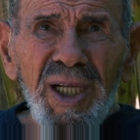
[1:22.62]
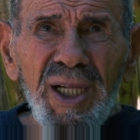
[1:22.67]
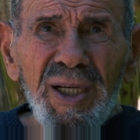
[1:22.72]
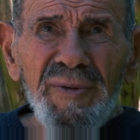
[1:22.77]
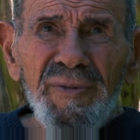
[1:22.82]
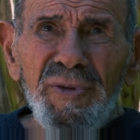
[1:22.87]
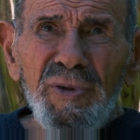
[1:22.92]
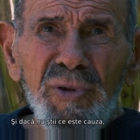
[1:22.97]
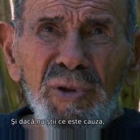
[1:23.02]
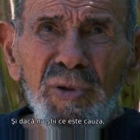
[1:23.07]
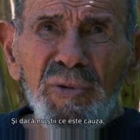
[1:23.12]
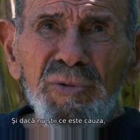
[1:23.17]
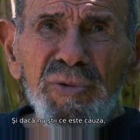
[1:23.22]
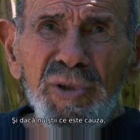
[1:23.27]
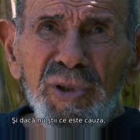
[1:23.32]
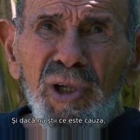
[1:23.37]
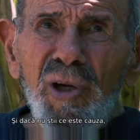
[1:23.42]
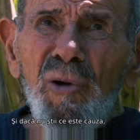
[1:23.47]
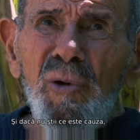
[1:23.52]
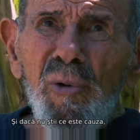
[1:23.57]
And if you
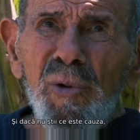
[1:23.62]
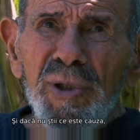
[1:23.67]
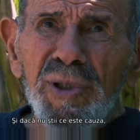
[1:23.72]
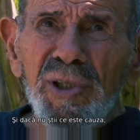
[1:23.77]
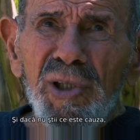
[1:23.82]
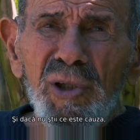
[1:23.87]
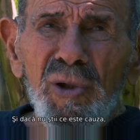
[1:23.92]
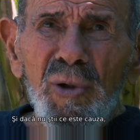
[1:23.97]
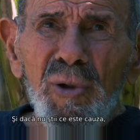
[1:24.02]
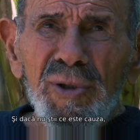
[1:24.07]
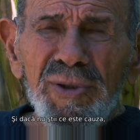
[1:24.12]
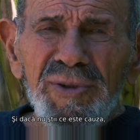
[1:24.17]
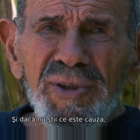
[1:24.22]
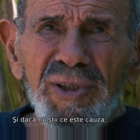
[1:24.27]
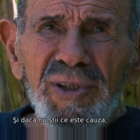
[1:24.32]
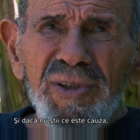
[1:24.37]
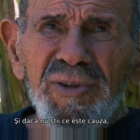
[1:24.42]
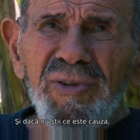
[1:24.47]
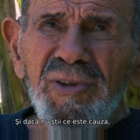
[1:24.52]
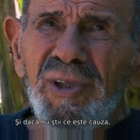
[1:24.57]
don't know what the cause
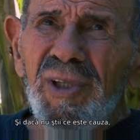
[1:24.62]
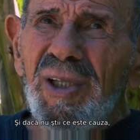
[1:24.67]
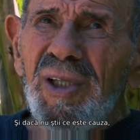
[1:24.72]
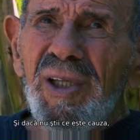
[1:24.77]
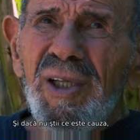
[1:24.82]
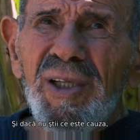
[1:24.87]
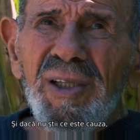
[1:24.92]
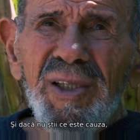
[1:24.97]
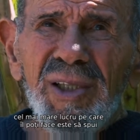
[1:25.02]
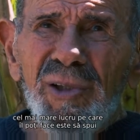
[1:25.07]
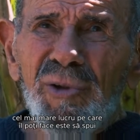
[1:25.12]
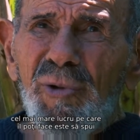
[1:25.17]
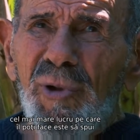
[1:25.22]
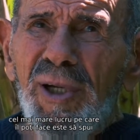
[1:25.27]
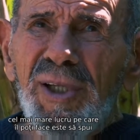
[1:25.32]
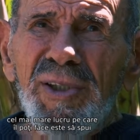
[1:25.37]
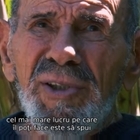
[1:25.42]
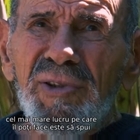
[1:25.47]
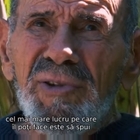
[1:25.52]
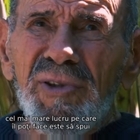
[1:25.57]
is, the
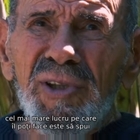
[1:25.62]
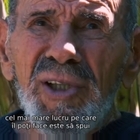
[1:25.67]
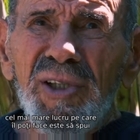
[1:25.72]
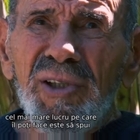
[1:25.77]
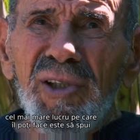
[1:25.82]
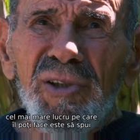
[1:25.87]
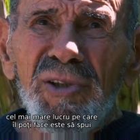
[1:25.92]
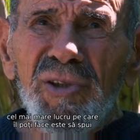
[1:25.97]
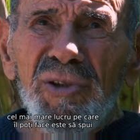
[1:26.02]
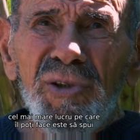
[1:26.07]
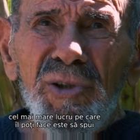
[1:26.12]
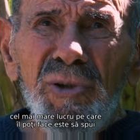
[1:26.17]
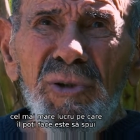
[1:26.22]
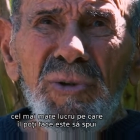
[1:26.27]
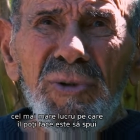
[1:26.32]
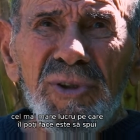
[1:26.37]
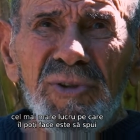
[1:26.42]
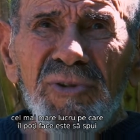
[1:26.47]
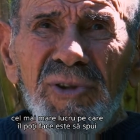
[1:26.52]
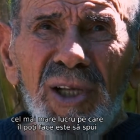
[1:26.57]
greatest thing you can
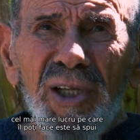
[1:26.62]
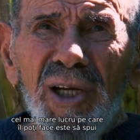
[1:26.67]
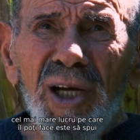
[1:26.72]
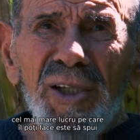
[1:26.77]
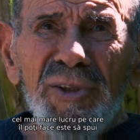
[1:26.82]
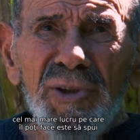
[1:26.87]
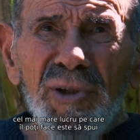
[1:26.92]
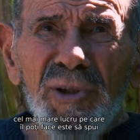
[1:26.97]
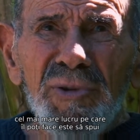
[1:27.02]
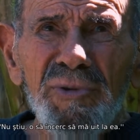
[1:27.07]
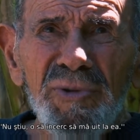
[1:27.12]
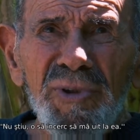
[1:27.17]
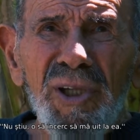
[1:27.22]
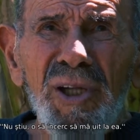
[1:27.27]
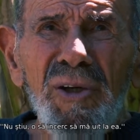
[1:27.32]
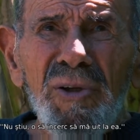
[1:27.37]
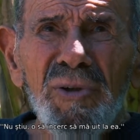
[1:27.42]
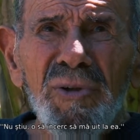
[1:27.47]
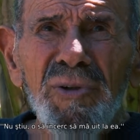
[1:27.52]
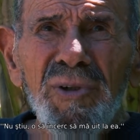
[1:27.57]
do is say, I don't
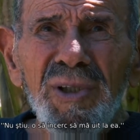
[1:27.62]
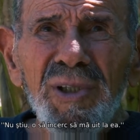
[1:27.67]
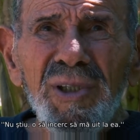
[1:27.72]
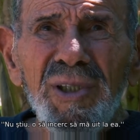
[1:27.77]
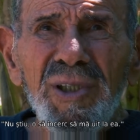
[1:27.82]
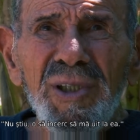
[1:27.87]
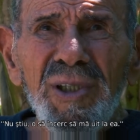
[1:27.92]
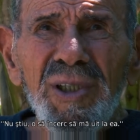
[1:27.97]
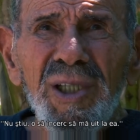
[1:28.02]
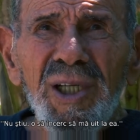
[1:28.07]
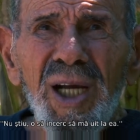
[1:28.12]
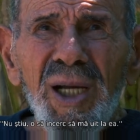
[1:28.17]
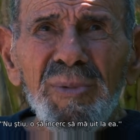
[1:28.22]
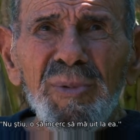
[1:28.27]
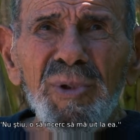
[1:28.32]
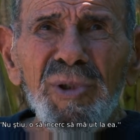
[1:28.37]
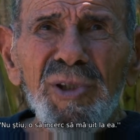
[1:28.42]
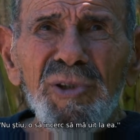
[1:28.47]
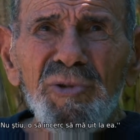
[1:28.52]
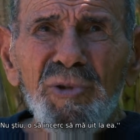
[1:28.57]
know.
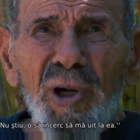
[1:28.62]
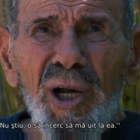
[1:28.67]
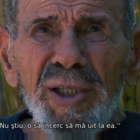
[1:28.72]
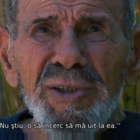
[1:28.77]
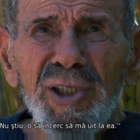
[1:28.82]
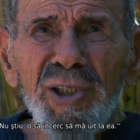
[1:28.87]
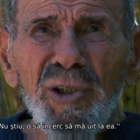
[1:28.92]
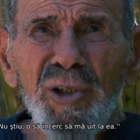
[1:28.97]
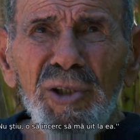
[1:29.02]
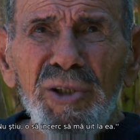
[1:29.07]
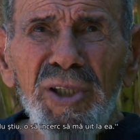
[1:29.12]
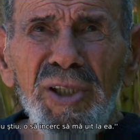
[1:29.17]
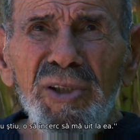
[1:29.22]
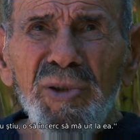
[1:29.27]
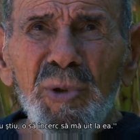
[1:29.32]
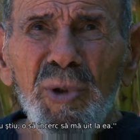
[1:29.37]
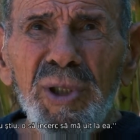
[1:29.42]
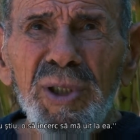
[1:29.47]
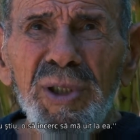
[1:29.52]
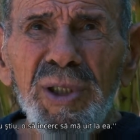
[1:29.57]
I'm going to try to look
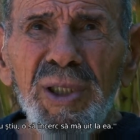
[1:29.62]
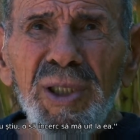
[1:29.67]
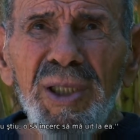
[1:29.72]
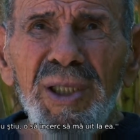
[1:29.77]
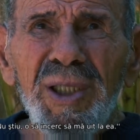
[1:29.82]
into it.